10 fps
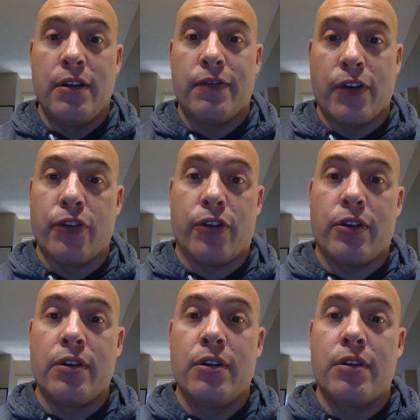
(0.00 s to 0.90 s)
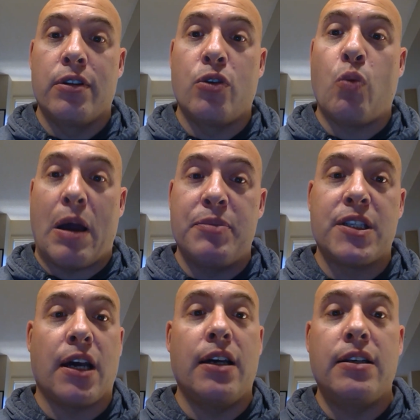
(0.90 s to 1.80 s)
Further, the
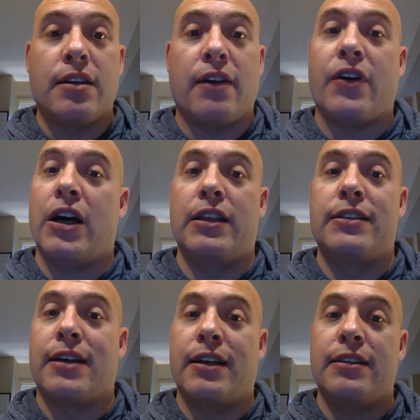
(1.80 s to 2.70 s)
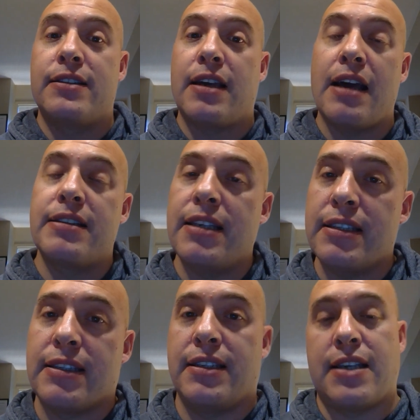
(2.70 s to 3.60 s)
website of Highland Titles has
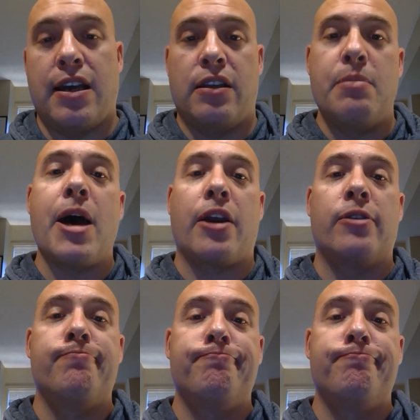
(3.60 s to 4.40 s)
this to say on the matter.